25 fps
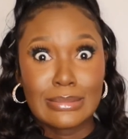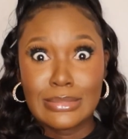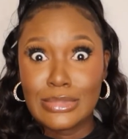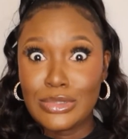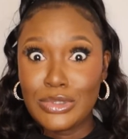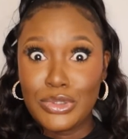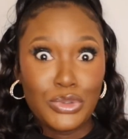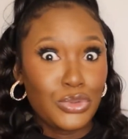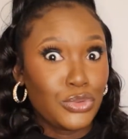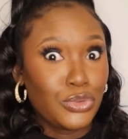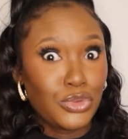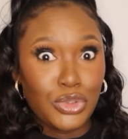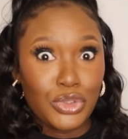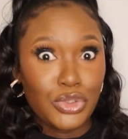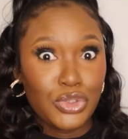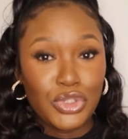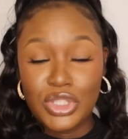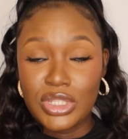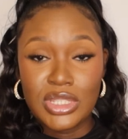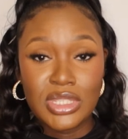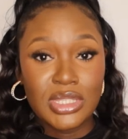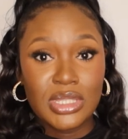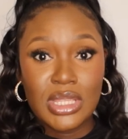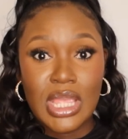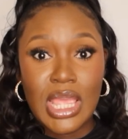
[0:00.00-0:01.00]
you
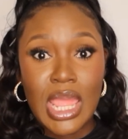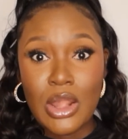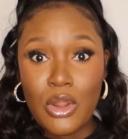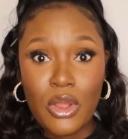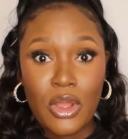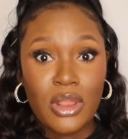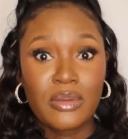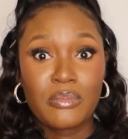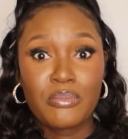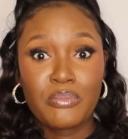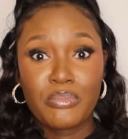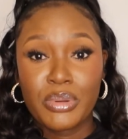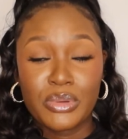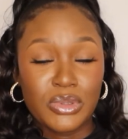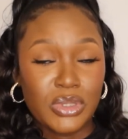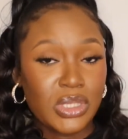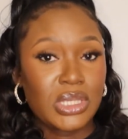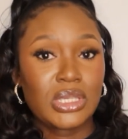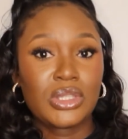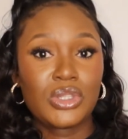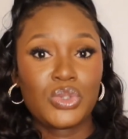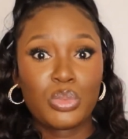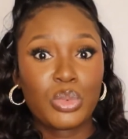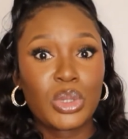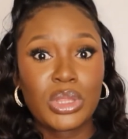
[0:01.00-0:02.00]
just cannot
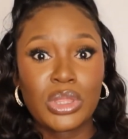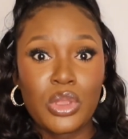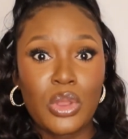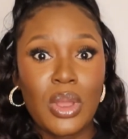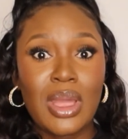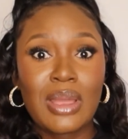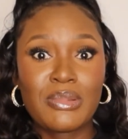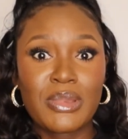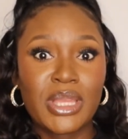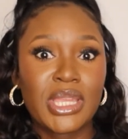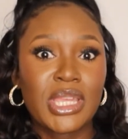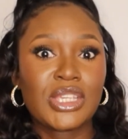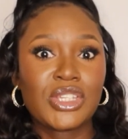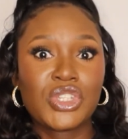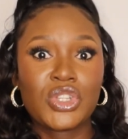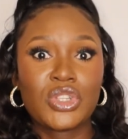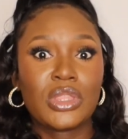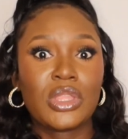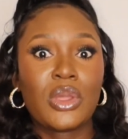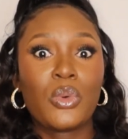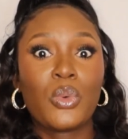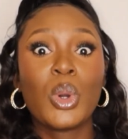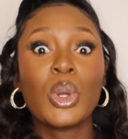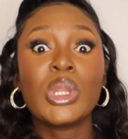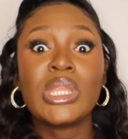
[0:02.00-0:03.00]
proceed with your application.
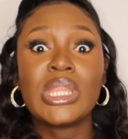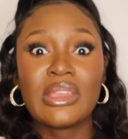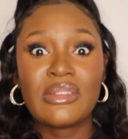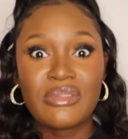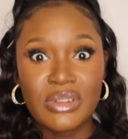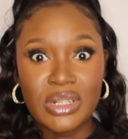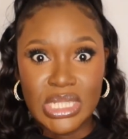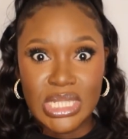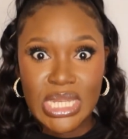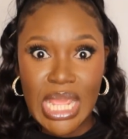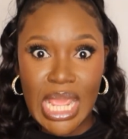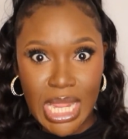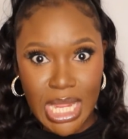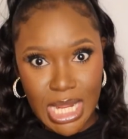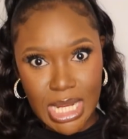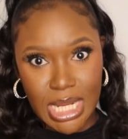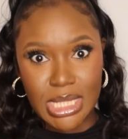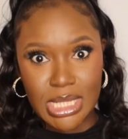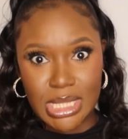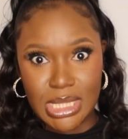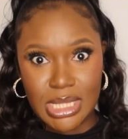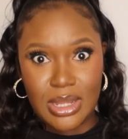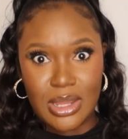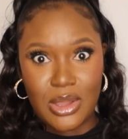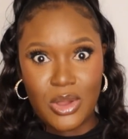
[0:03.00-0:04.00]
They won't even take
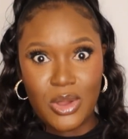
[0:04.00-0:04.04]
it.